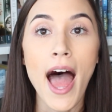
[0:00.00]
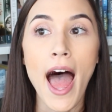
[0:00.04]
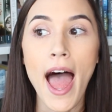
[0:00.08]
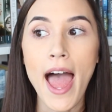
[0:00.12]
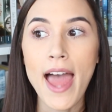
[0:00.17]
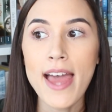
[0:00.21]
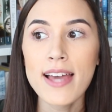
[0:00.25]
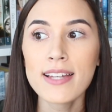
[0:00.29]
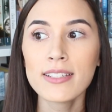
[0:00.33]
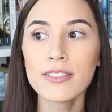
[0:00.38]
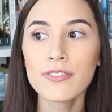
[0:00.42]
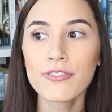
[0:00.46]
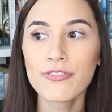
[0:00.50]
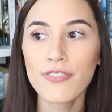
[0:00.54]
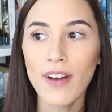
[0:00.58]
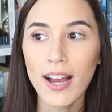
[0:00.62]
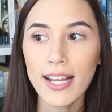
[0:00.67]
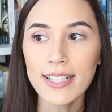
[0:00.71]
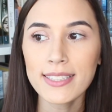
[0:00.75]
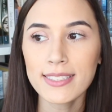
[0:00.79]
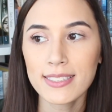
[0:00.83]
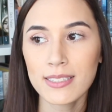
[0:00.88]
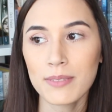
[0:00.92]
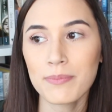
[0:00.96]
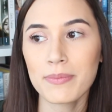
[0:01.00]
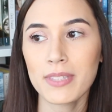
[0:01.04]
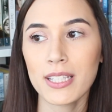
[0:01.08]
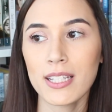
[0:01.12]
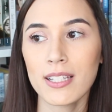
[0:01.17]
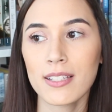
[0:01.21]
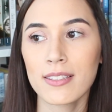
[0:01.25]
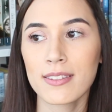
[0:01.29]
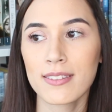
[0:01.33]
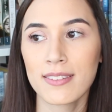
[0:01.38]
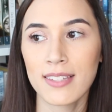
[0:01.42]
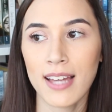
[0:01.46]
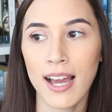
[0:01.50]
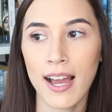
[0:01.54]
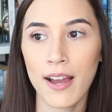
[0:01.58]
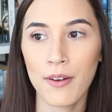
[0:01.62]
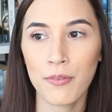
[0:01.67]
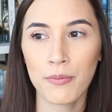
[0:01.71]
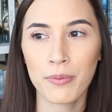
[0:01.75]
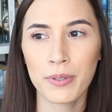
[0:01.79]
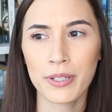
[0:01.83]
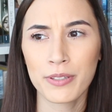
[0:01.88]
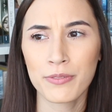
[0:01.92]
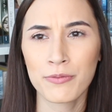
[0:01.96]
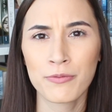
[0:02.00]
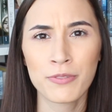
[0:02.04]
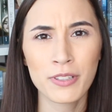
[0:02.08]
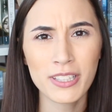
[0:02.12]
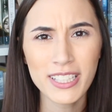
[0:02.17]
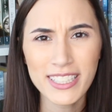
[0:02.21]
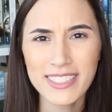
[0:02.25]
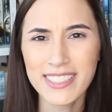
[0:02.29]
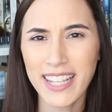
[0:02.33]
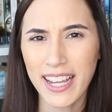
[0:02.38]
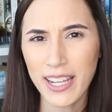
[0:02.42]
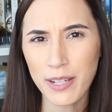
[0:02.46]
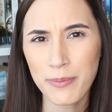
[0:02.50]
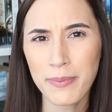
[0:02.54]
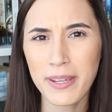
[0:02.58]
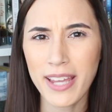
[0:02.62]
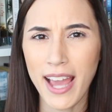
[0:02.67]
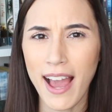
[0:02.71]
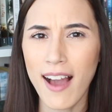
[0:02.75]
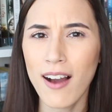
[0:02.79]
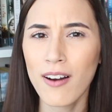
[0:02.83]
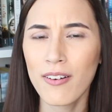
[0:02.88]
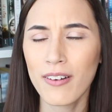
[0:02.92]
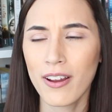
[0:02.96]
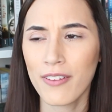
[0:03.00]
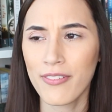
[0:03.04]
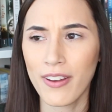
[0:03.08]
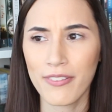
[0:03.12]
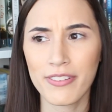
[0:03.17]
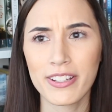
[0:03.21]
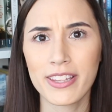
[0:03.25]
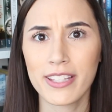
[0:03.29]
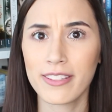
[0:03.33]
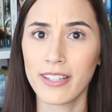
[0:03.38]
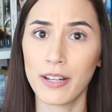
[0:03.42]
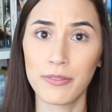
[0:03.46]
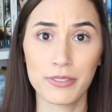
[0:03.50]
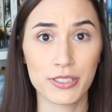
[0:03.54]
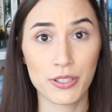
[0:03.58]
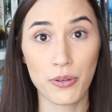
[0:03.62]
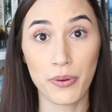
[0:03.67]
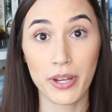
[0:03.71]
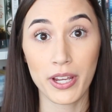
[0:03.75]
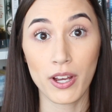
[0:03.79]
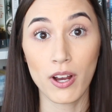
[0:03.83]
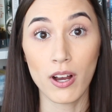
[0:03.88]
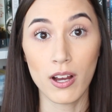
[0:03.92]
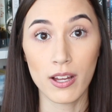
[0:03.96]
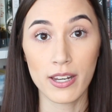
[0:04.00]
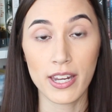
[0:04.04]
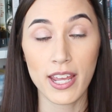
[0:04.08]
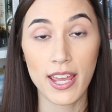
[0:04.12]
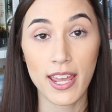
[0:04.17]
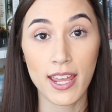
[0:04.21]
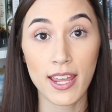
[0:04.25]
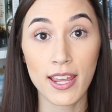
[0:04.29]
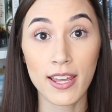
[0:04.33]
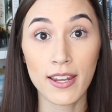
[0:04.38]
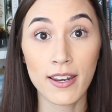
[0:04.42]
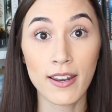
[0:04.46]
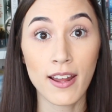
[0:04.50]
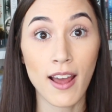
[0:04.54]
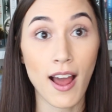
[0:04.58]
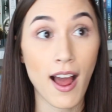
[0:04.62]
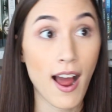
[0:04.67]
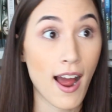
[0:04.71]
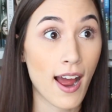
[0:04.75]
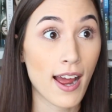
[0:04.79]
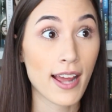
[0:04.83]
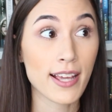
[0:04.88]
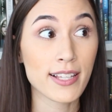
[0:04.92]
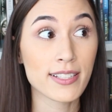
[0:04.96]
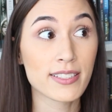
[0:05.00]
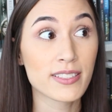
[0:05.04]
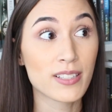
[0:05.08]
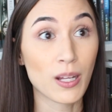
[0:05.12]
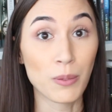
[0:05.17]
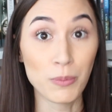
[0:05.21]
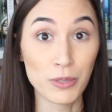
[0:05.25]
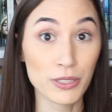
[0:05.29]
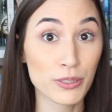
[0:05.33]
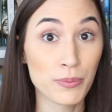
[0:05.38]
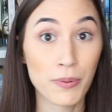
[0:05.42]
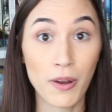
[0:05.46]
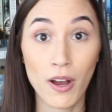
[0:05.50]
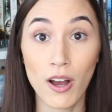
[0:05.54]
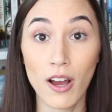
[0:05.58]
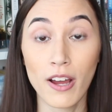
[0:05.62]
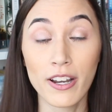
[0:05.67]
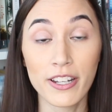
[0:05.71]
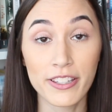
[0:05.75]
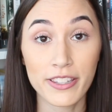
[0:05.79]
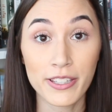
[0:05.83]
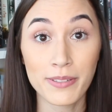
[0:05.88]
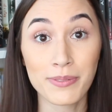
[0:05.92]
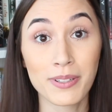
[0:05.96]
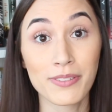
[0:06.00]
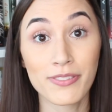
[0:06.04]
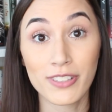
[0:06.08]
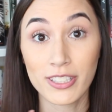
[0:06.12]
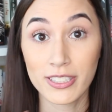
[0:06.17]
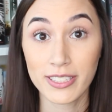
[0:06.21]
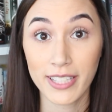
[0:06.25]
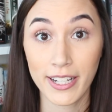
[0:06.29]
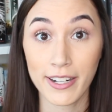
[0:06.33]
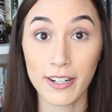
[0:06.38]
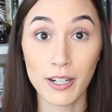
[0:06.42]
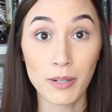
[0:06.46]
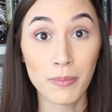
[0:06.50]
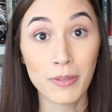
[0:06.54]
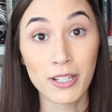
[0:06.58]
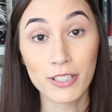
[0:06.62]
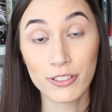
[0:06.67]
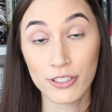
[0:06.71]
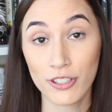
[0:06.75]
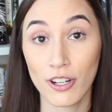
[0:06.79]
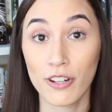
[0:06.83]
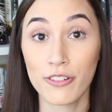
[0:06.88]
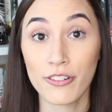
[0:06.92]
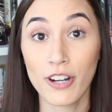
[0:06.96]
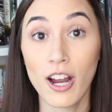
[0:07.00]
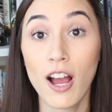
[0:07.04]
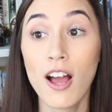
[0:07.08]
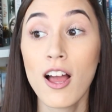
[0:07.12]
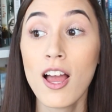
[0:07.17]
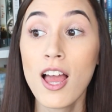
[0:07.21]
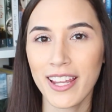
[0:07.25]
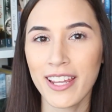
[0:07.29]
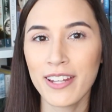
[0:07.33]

and find something that would really take me out of everything that was going on, and I stumbled upon the reverse harem genre.